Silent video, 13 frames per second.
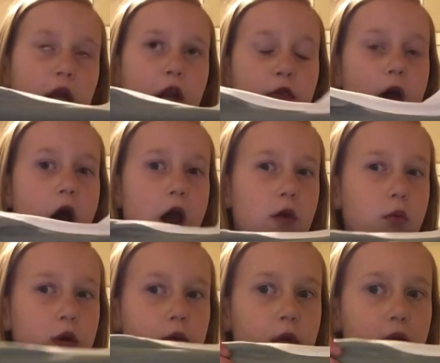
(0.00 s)
I thought I
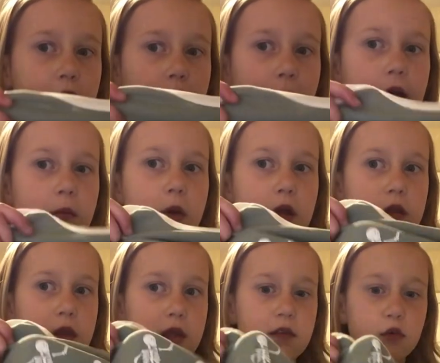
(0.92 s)
wouldn't really like,
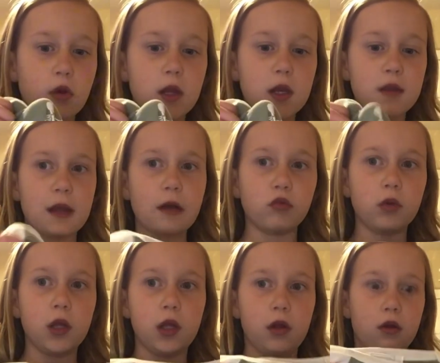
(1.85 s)
but this green is
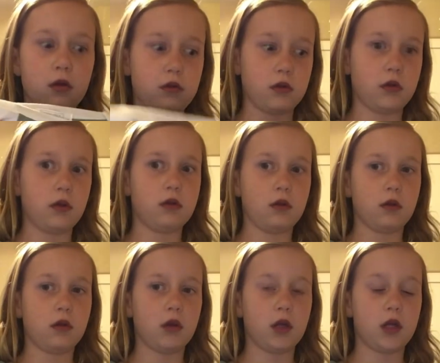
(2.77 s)
actually
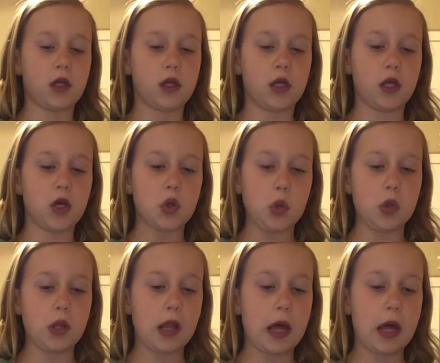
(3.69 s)
cute.